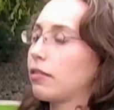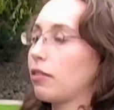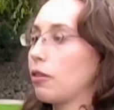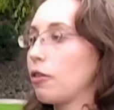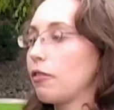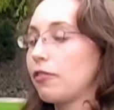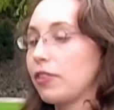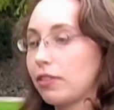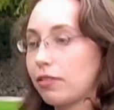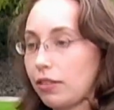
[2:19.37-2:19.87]

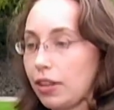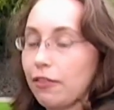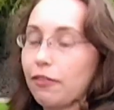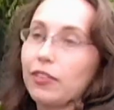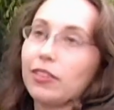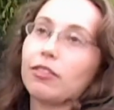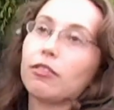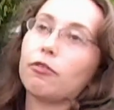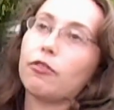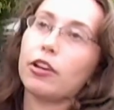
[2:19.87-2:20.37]
So if
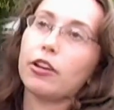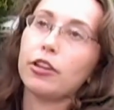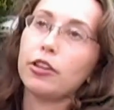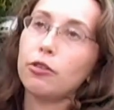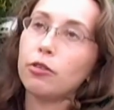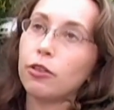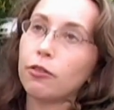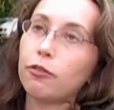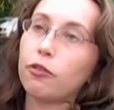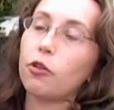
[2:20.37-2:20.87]
it's a very
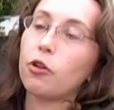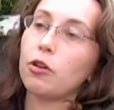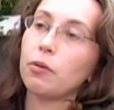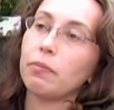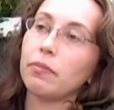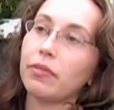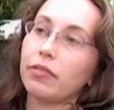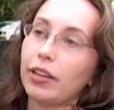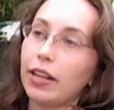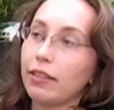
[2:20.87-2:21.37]

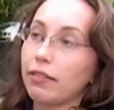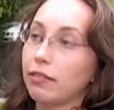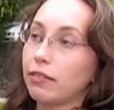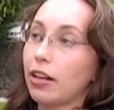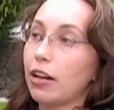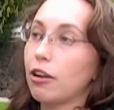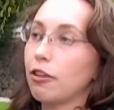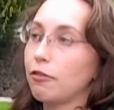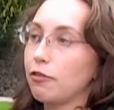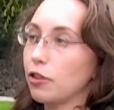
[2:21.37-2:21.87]
uniform sans
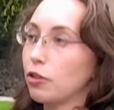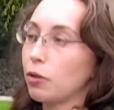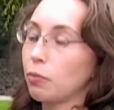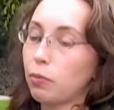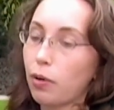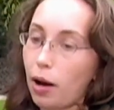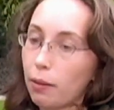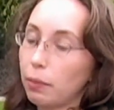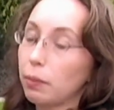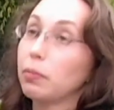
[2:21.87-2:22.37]
serif, you
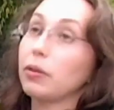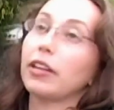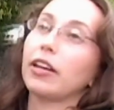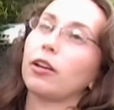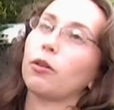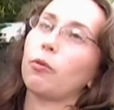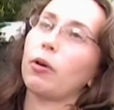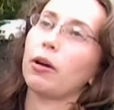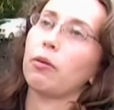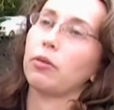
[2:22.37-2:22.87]
can probably
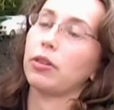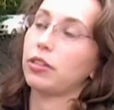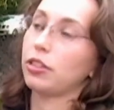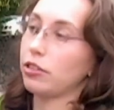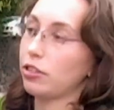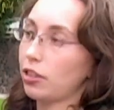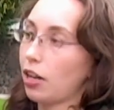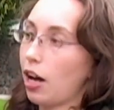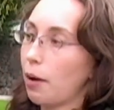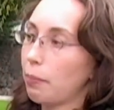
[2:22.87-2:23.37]
get away with
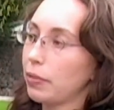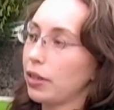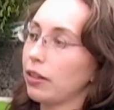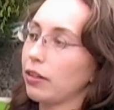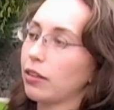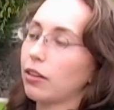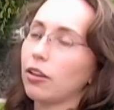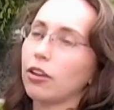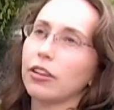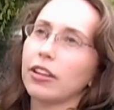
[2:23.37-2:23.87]
just
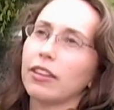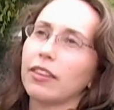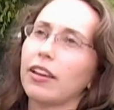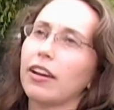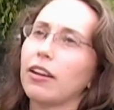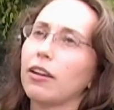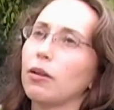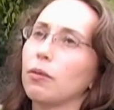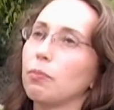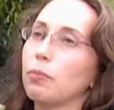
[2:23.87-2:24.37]
copying the kerning
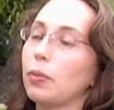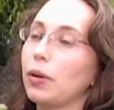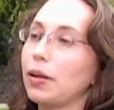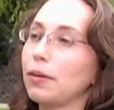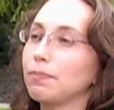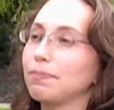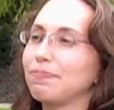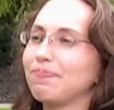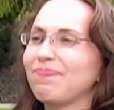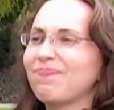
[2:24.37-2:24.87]
there. But